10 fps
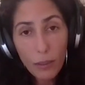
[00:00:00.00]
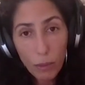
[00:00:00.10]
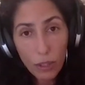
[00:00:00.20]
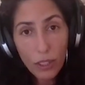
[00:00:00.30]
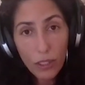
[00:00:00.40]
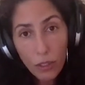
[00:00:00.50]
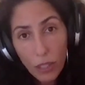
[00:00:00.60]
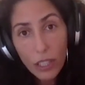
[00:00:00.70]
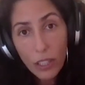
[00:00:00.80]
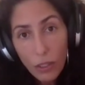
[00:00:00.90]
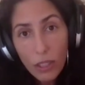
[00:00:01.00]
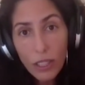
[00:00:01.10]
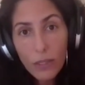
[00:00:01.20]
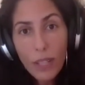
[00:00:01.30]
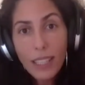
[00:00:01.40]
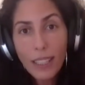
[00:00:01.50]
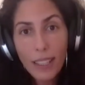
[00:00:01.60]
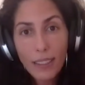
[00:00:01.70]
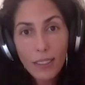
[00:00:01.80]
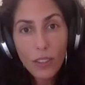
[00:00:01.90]
book. You can read
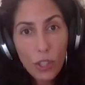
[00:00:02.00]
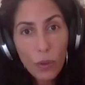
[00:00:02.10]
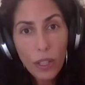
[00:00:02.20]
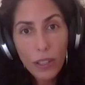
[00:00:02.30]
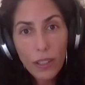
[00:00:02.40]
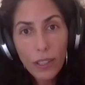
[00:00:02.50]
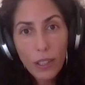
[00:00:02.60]
that, sure.